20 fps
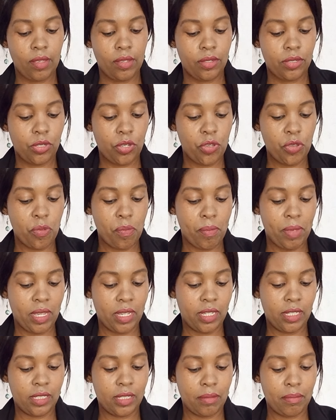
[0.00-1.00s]
So you
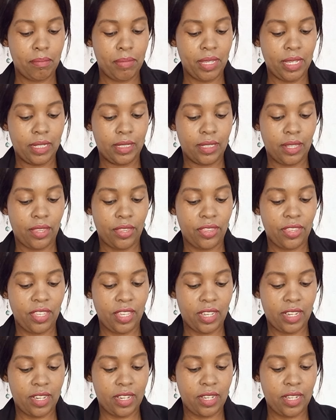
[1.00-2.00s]
make it a bit
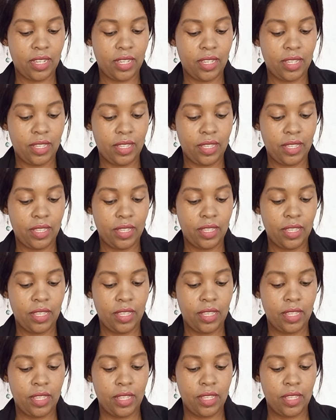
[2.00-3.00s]
thick.
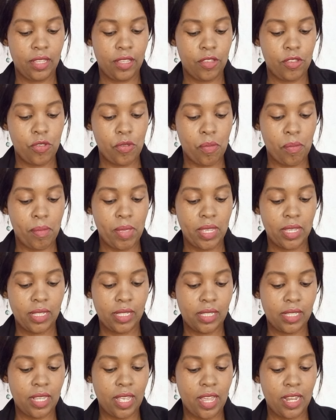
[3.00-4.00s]
You
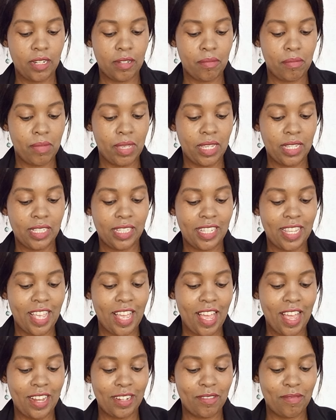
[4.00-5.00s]
mix and mix
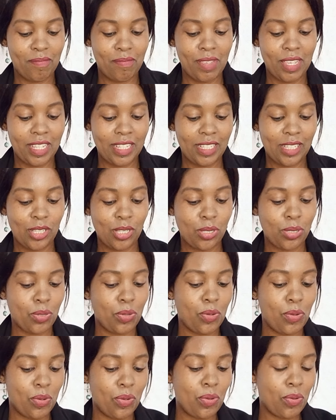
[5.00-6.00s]
and mix
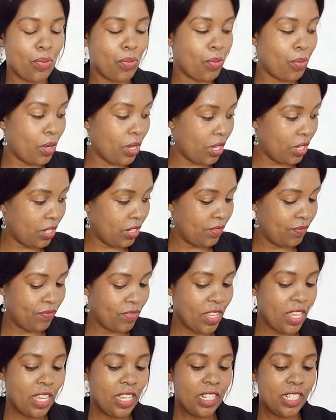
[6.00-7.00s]
so well
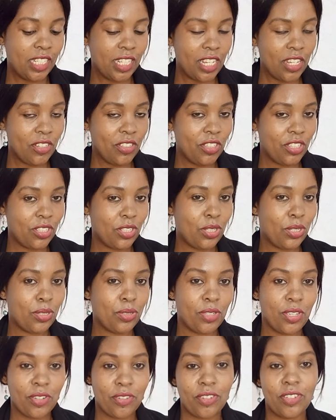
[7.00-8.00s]
till the two
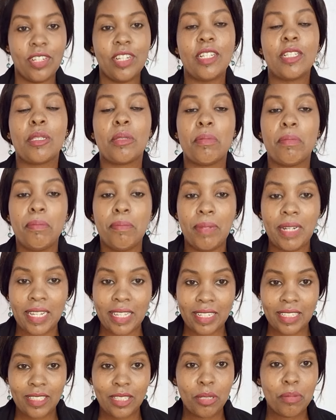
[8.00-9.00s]
ingredients
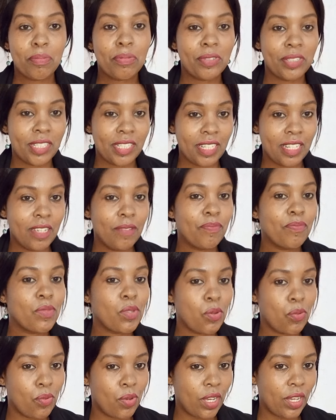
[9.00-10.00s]
blend pretty
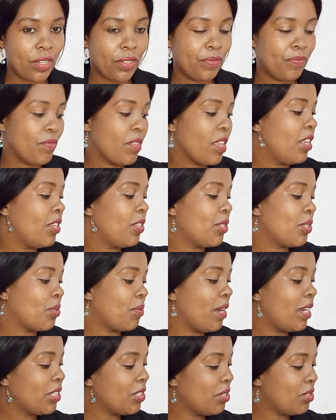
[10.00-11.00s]
well. So
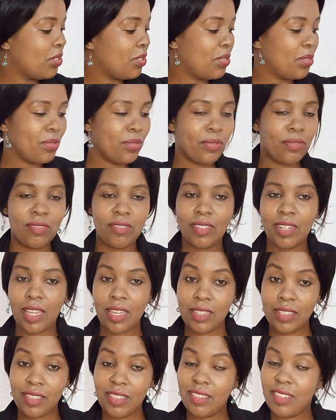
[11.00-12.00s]
what you do
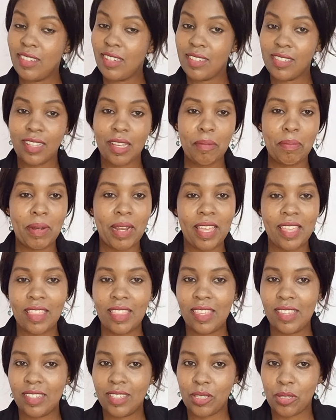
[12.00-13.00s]
next, you just apply
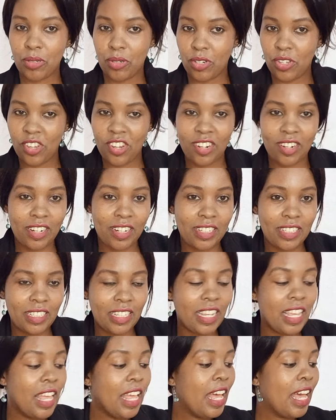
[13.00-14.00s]
this on your hand,
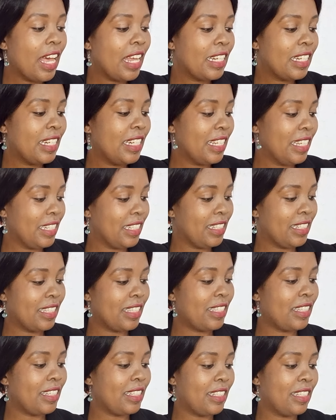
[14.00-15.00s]
let it
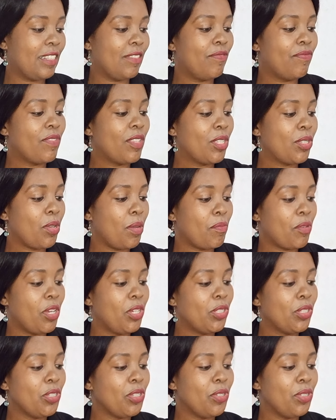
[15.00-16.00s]
sit. So I'm going
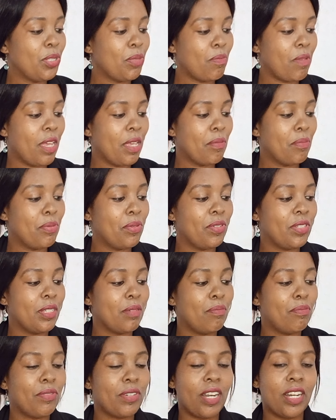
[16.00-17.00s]
to use my beauty
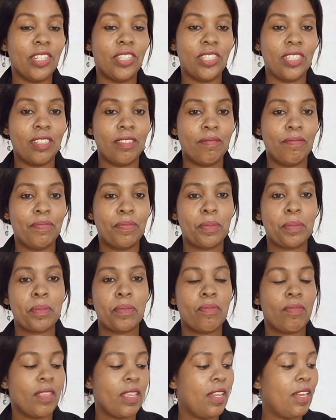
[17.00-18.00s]
brush
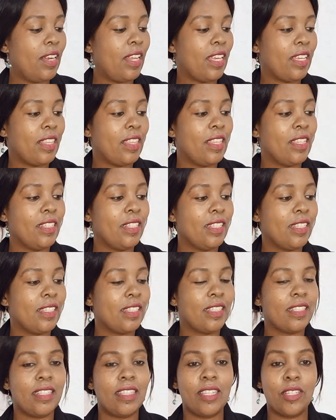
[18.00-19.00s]
like
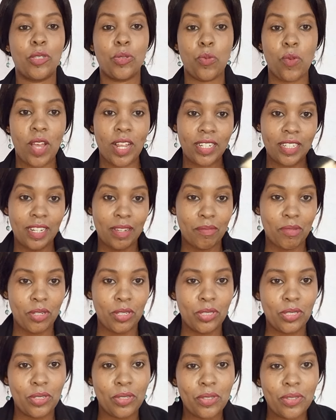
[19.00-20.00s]
this. This one, I'm
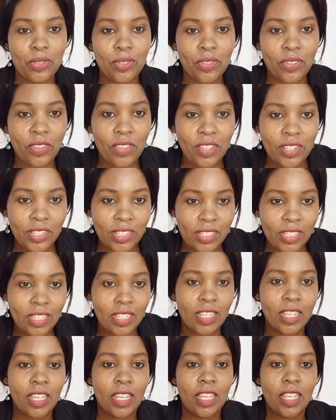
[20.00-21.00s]
going to use this.
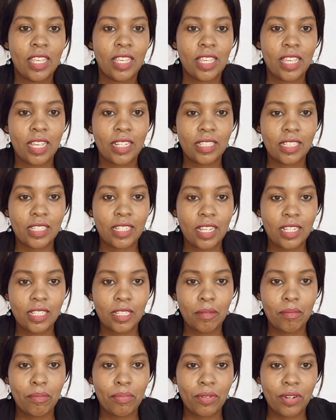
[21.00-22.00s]
Yes, just
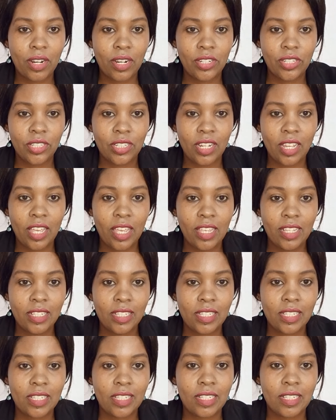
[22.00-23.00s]
a brush,
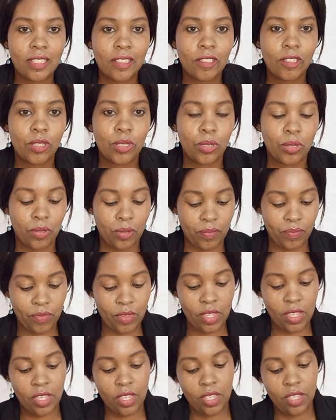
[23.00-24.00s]
guys. So
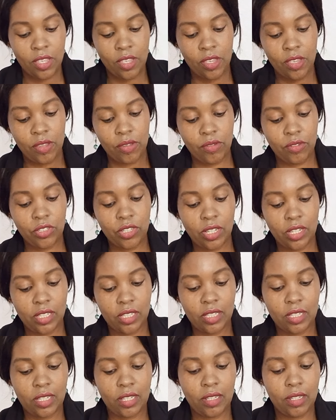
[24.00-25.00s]
you
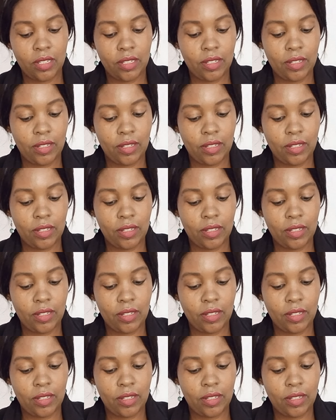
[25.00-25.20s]
just